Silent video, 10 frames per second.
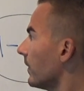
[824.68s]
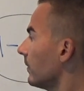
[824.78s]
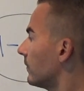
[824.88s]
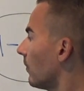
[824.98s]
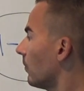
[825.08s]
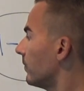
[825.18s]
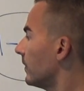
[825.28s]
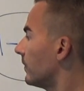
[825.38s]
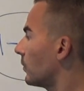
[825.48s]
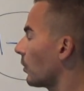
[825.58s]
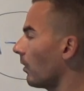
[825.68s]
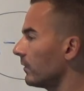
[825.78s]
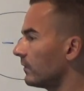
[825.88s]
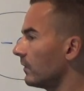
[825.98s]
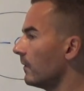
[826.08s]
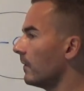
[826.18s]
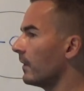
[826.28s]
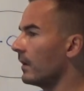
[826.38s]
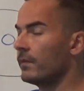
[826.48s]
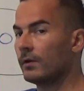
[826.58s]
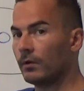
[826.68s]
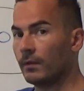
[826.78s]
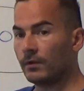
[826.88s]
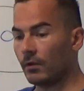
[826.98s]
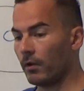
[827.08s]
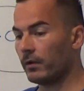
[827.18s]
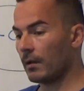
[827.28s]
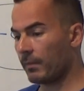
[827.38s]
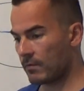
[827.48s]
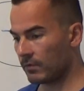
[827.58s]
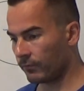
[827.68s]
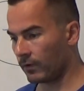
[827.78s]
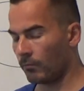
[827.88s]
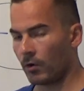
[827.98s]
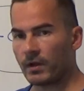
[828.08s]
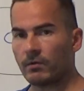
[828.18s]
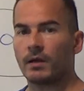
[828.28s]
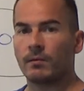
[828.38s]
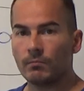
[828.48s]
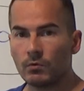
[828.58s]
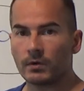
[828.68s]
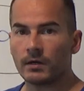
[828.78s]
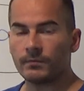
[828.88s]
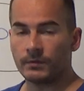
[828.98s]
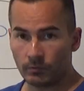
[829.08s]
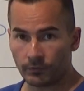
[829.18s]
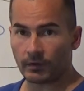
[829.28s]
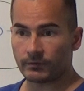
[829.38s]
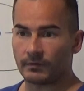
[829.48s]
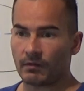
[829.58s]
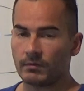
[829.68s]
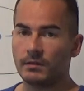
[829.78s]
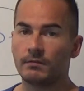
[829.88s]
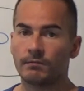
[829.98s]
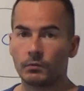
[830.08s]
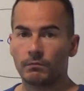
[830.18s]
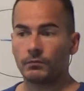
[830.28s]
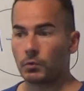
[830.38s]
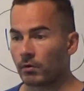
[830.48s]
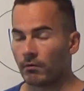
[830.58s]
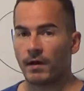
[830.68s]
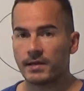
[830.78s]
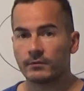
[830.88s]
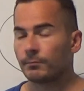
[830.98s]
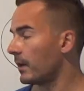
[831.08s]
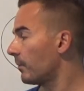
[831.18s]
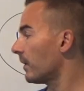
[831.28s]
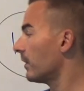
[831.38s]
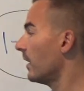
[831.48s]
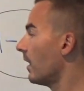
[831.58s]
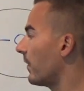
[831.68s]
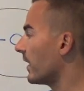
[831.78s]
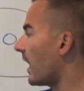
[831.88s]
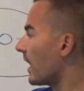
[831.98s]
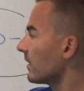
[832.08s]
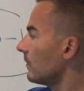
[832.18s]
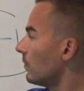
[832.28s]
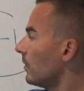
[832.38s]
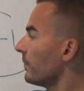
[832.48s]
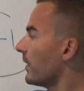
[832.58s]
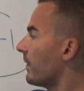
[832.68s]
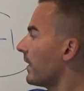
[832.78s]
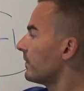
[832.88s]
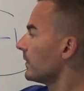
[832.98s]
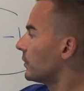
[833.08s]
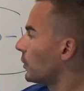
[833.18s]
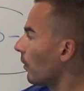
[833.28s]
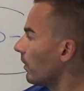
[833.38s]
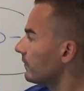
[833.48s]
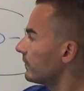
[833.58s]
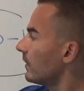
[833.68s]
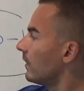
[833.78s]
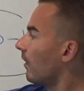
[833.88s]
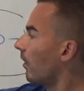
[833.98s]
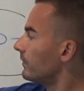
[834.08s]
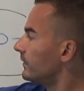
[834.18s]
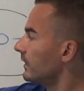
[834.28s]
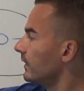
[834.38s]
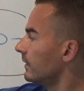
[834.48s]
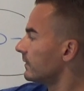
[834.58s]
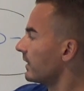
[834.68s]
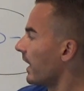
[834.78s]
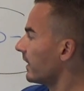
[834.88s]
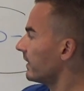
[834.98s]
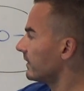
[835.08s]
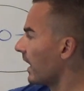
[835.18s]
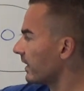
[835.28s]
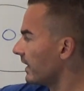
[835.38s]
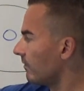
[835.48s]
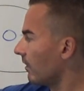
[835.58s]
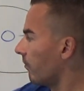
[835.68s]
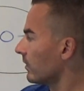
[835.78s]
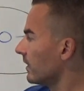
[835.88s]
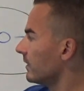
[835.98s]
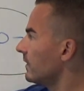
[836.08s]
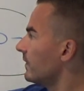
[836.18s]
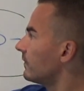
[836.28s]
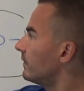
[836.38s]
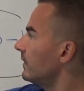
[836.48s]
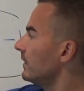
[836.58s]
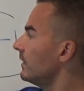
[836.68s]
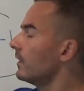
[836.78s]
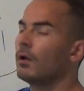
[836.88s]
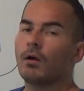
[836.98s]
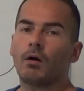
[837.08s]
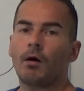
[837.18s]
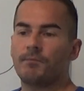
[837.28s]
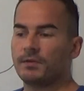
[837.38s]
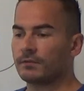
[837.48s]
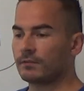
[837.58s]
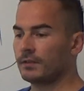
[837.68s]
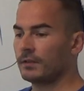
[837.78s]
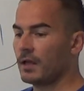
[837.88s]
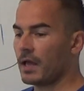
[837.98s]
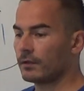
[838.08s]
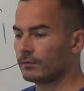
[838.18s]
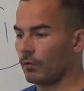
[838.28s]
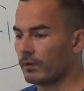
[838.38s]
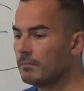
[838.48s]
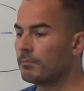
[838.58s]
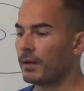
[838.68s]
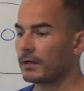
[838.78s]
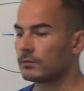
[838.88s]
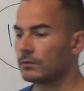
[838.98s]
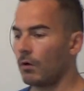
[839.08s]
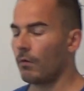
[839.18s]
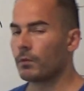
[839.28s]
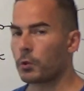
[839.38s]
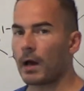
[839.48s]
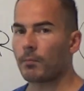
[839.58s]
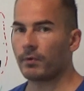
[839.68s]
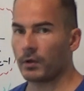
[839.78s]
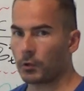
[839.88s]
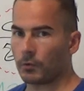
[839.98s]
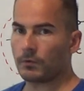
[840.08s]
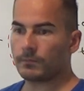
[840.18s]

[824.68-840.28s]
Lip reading: So the choice in the earlier paper from Moreira and Moore, the 2017 Journal of Finance paper, they argue that the choice of the target level of volatility, the C, obviously has no impact on the Sharpe ratio.